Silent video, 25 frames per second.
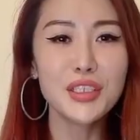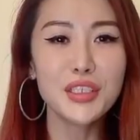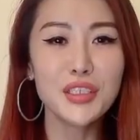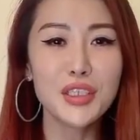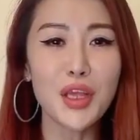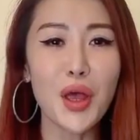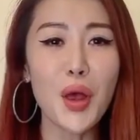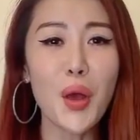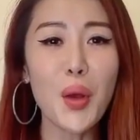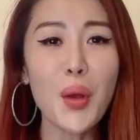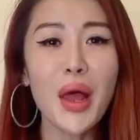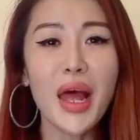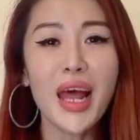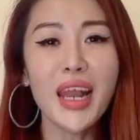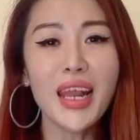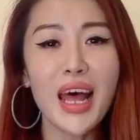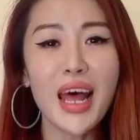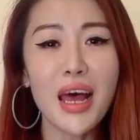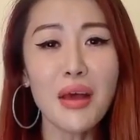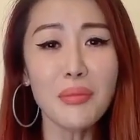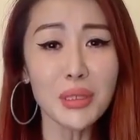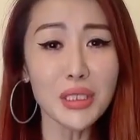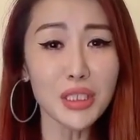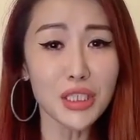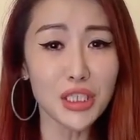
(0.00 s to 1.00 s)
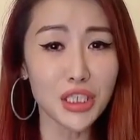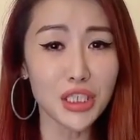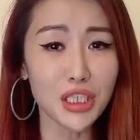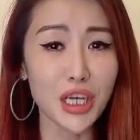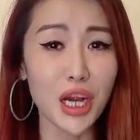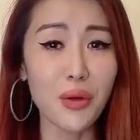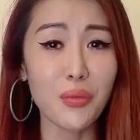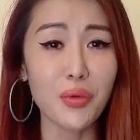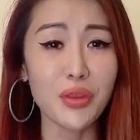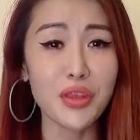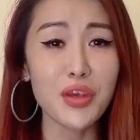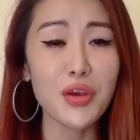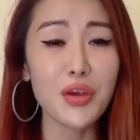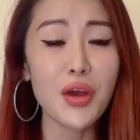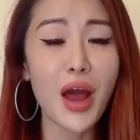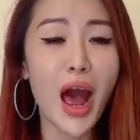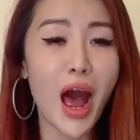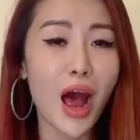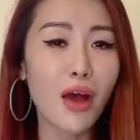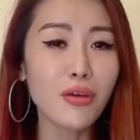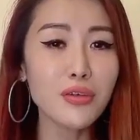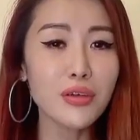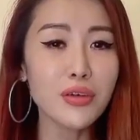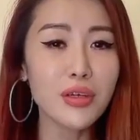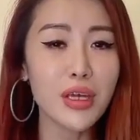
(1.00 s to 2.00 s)
So allow me to share with you
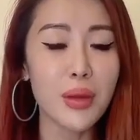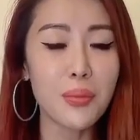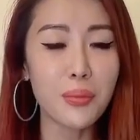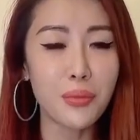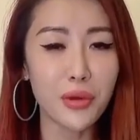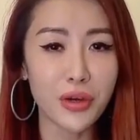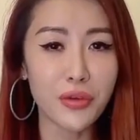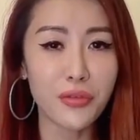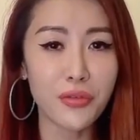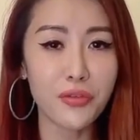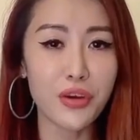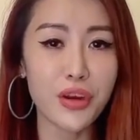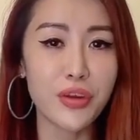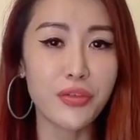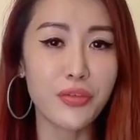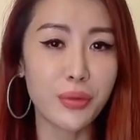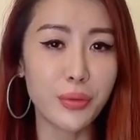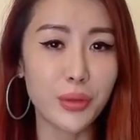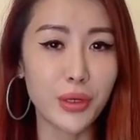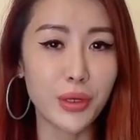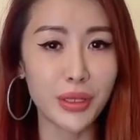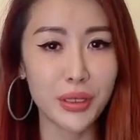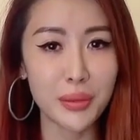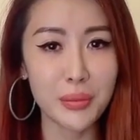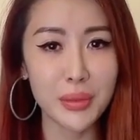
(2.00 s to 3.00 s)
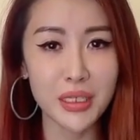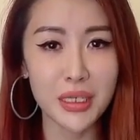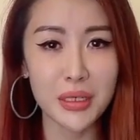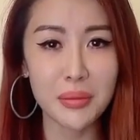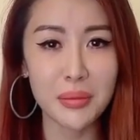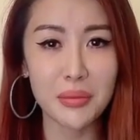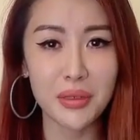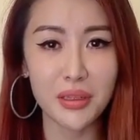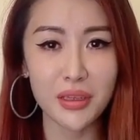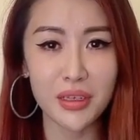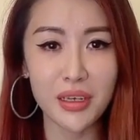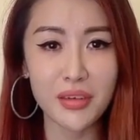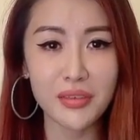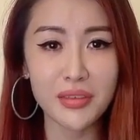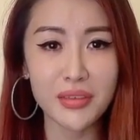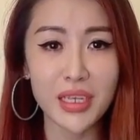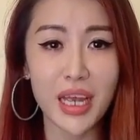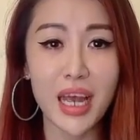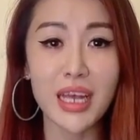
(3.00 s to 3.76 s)
how you can break free from your limiting beliefs